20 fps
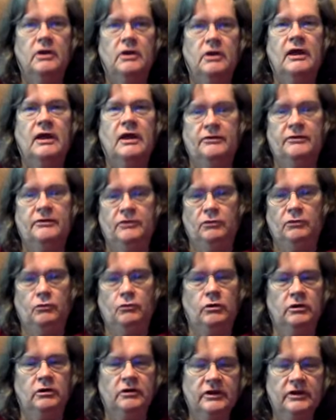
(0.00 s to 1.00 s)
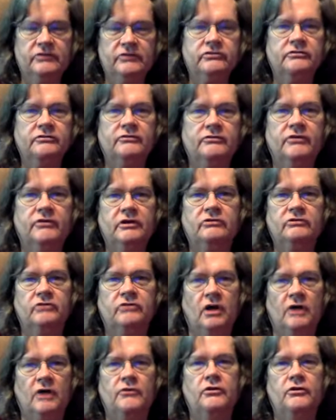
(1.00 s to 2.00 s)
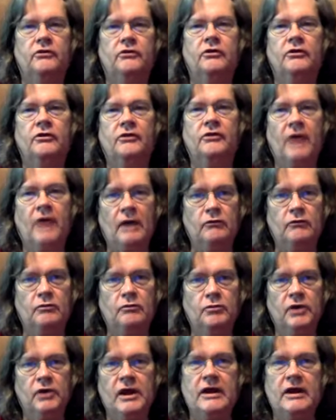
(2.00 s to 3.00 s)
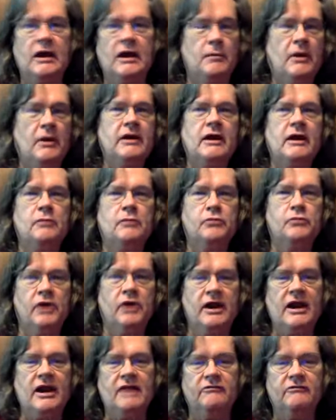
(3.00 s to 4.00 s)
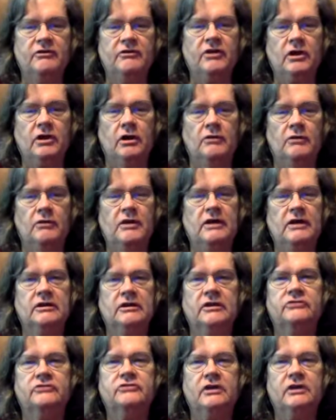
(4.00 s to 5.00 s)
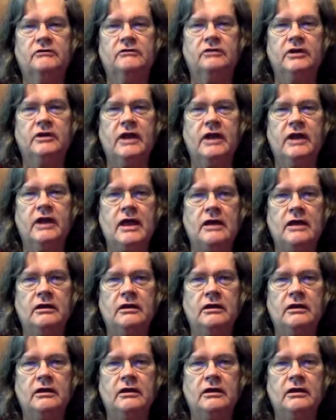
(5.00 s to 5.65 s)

and there were a list of things on there that I would pray, and I might not pray everything on that list every day,